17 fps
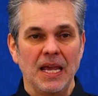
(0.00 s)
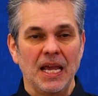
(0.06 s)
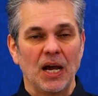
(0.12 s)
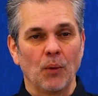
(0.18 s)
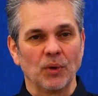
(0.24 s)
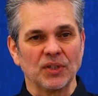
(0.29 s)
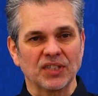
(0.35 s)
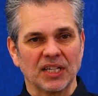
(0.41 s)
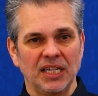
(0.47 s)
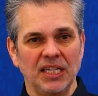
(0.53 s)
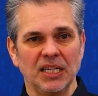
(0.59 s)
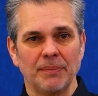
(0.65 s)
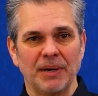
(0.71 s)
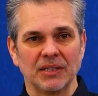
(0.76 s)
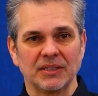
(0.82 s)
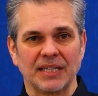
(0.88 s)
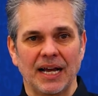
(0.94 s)
And what's key
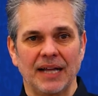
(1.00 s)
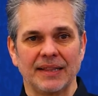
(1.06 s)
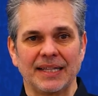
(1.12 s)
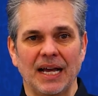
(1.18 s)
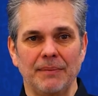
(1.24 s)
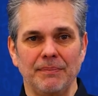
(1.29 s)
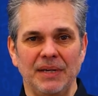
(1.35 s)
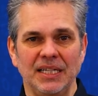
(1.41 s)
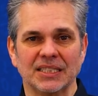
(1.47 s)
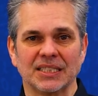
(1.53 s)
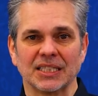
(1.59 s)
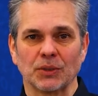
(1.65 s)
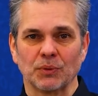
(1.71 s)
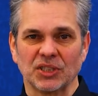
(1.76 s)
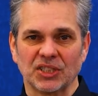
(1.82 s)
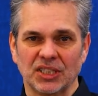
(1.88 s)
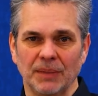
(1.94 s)
about that, that means that
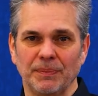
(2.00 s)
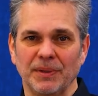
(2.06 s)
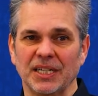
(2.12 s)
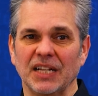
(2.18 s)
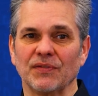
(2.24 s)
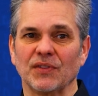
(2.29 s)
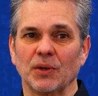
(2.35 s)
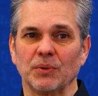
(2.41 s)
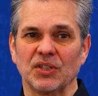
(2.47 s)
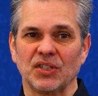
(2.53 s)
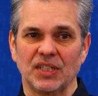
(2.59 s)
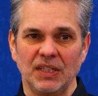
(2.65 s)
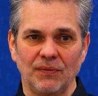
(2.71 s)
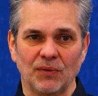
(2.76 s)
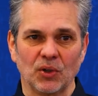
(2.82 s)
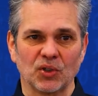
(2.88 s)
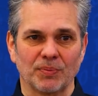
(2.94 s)
the recipient, if they
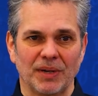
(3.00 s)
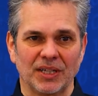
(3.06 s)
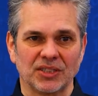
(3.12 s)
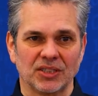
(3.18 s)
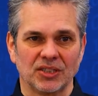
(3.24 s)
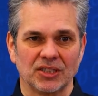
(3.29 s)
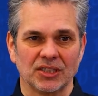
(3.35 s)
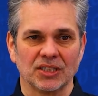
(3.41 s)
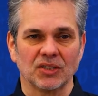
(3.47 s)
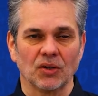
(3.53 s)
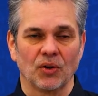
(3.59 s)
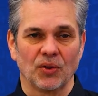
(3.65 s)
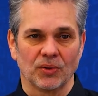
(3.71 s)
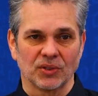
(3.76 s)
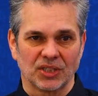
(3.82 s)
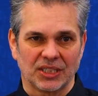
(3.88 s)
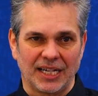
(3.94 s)
receive those messages or
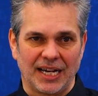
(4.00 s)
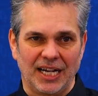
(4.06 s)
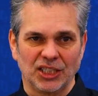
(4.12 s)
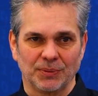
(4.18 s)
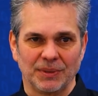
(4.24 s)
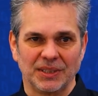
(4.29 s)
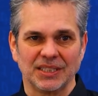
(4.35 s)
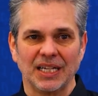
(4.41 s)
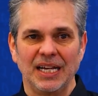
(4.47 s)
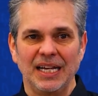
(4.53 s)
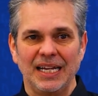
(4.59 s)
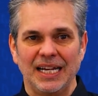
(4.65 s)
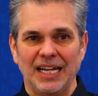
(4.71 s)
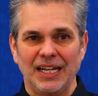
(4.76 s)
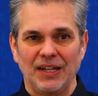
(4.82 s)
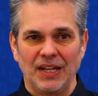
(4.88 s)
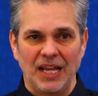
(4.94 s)
those attachments
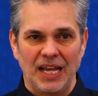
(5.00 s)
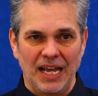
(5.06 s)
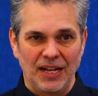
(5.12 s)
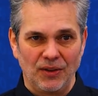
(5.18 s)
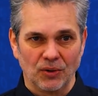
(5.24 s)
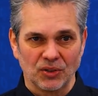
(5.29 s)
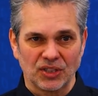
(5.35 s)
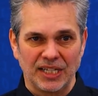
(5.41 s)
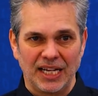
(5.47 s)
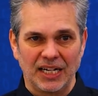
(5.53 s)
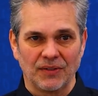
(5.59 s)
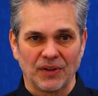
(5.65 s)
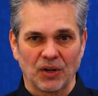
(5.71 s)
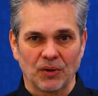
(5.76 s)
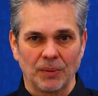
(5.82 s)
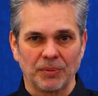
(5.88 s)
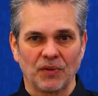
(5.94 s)
in those native
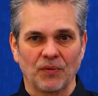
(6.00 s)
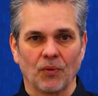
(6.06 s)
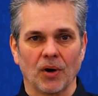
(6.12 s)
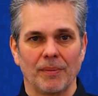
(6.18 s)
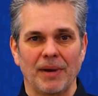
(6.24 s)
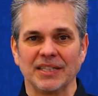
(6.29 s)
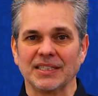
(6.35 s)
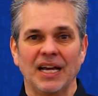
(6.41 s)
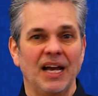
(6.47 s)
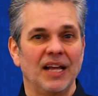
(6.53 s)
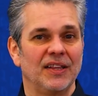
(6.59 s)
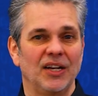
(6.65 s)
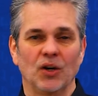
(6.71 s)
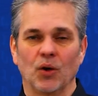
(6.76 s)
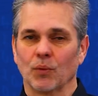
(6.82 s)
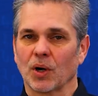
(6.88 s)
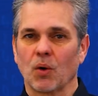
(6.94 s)
encrypted formats, they
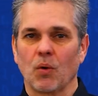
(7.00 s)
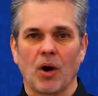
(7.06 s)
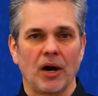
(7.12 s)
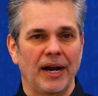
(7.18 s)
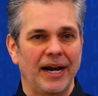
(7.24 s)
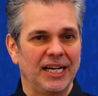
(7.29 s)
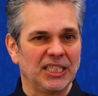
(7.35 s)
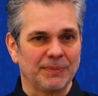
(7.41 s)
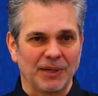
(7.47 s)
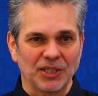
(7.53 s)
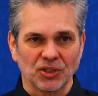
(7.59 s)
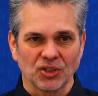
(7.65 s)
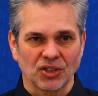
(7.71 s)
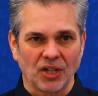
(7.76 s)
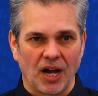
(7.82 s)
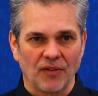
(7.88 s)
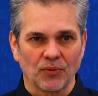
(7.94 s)
don't require any special
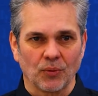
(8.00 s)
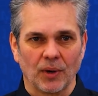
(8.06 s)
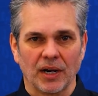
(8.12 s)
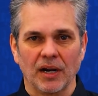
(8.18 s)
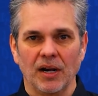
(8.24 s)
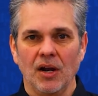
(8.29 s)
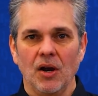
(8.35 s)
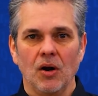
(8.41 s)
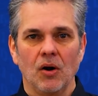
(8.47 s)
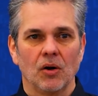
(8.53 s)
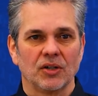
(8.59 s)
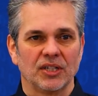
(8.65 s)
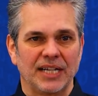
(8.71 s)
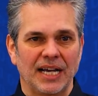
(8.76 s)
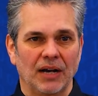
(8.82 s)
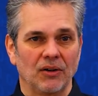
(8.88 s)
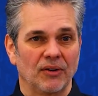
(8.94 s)
software
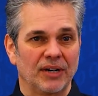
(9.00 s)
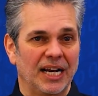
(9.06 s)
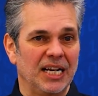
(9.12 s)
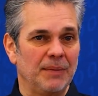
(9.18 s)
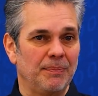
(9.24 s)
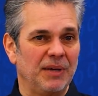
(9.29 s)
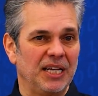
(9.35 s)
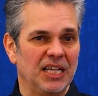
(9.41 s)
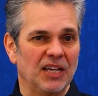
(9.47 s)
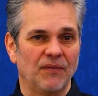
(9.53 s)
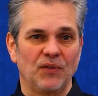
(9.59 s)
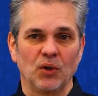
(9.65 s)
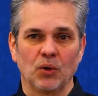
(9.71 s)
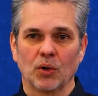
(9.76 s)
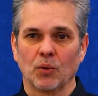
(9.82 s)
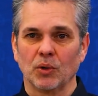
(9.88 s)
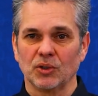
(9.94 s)
to download. Any PDF
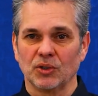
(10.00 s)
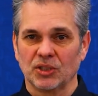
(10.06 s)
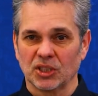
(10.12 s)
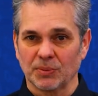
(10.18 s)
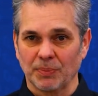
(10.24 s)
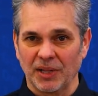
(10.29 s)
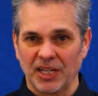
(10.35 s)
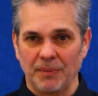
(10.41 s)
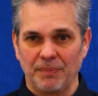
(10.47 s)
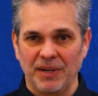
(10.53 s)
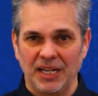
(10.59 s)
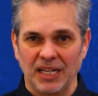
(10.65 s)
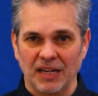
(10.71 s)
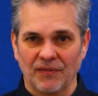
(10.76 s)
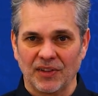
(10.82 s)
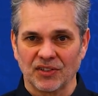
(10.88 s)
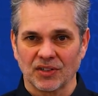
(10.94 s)
viewer will display a
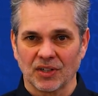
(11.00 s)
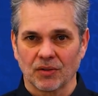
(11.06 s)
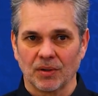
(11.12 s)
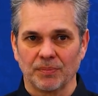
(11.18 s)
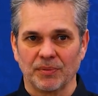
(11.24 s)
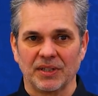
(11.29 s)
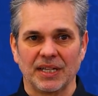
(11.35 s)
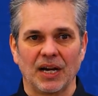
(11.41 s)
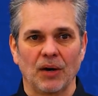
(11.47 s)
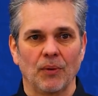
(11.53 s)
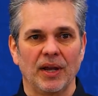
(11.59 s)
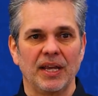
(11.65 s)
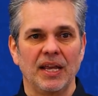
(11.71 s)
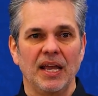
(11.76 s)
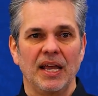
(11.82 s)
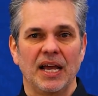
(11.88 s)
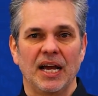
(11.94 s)
PDF that's encrypted that
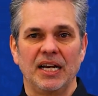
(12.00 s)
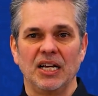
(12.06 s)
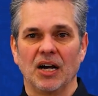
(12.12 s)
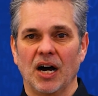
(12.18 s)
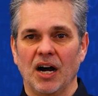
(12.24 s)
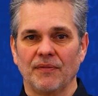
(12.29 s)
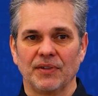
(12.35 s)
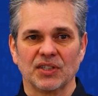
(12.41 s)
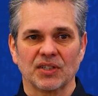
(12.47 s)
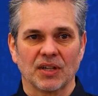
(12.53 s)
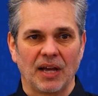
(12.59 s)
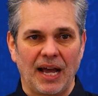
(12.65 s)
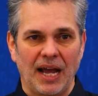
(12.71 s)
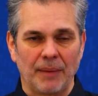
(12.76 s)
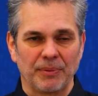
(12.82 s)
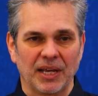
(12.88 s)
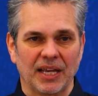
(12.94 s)
way. Any Office
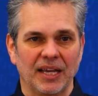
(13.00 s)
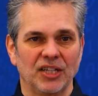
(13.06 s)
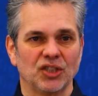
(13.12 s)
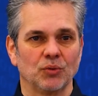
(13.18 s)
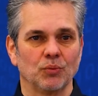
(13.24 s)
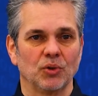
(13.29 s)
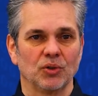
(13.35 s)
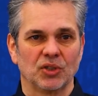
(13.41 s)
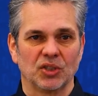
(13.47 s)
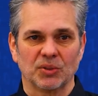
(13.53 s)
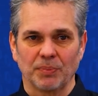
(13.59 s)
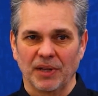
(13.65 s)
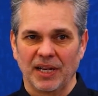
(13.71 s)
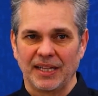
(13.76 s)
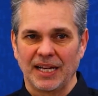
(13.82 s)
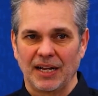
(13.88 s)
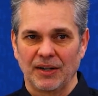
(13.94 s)
application will
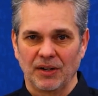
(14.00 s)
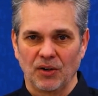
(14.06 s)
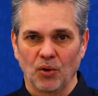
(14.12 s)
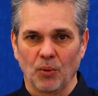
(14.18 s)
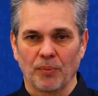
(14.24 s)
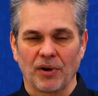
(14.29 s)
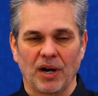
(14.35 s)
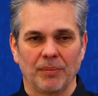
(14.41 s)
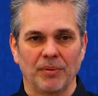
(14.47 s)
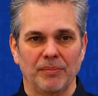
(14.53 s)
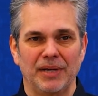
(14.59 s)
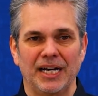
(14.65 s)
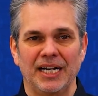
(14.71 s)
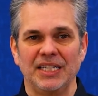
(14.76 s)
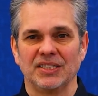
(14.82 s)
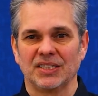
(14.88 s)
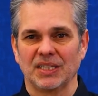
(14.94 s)
display that, no problem.
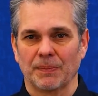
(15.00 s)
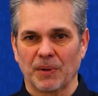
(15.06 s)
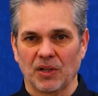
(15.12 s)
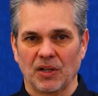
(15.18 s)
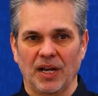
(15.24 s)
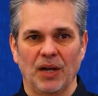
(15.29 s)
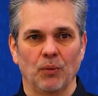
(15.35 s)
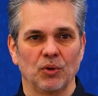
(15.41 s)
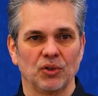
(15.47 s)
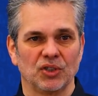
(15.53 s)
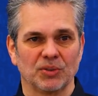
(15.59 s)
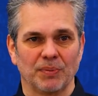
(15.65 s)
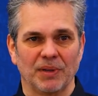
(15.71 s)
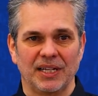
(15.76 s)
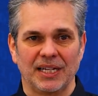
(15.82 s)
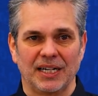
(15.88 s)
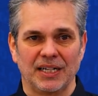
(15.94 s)
And any zip client will
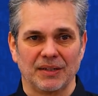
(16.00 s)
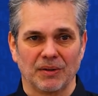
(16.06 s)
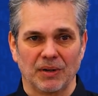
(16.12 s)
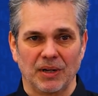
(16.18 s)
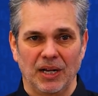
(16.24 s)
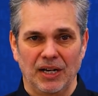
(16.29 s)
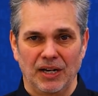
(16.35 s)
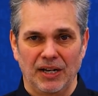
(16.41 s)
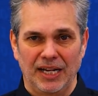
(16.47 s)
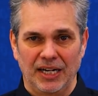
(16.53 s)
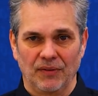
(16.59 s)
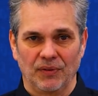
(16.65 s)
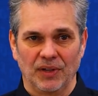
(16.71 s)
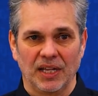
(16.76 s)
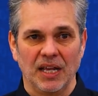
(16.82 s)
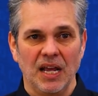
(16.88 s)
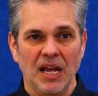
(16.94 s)
display that
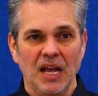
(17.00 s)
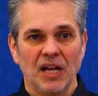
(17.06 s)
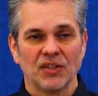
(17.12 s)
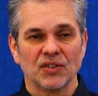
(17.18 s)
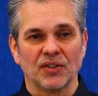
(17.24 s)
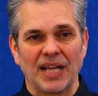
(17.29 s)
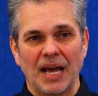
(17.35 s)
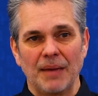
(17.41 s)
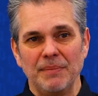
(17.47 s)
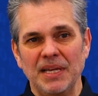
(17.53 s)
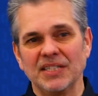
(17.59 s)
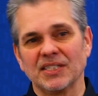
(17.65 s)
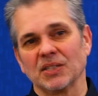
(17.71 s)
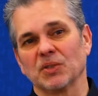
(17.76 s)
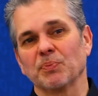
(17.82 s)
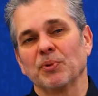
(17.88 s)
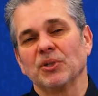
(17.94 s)
natively. So that means
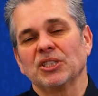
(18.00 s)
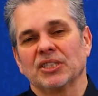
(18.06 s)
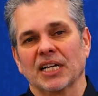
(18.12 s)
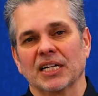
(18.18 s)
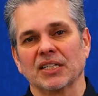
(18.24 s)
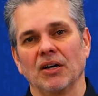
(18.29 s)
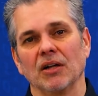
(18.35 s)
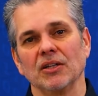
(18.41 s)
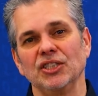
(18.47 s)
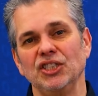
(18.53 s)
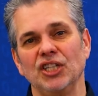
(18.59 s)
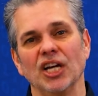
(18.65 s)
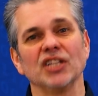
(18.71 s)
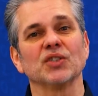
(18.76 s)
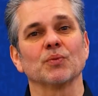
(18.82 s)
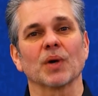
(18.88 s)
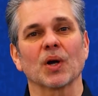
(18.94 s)
that this push technology
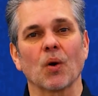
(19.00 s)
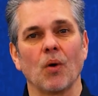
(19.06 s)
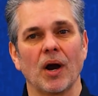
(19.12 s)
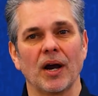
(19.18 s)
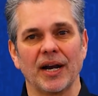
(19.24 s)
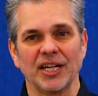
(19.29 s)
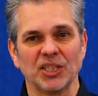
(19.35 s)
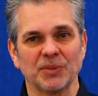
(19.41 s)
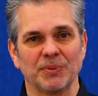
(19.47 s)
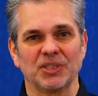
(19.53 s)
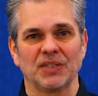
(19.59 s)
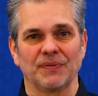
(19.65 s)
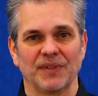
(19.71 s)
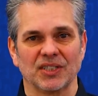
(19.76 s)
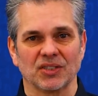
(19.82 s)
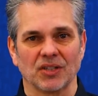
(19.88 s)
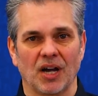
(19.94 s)
doesn't require any
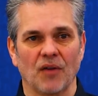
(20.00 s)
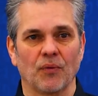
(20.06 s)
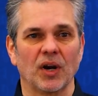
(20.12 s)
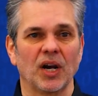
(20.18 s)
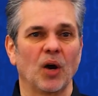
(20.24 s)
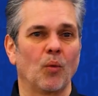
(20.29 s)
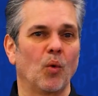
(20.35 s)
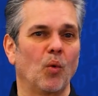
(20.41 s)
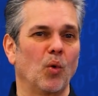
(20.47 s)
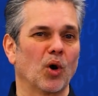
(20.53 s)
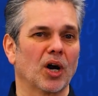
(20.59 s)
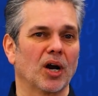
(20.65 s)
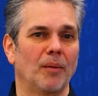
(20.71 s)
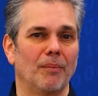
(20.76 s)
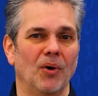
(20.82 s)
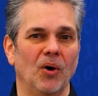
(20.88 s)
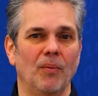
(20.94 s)
specific software and will work
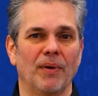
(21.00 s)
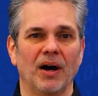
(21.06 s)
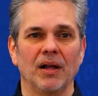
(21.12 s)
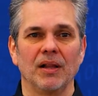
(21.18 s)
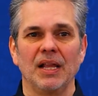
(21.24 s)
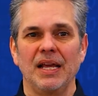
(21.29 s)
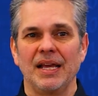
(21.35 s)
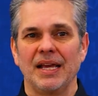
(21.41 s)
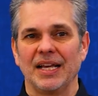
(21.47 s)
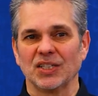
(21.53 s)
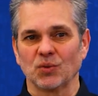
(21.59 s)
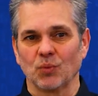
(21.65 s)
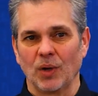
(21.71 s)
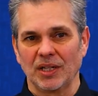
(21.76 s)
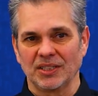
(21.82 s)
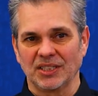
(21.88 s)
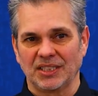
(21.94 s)
on mobile as
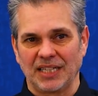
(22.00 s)
well as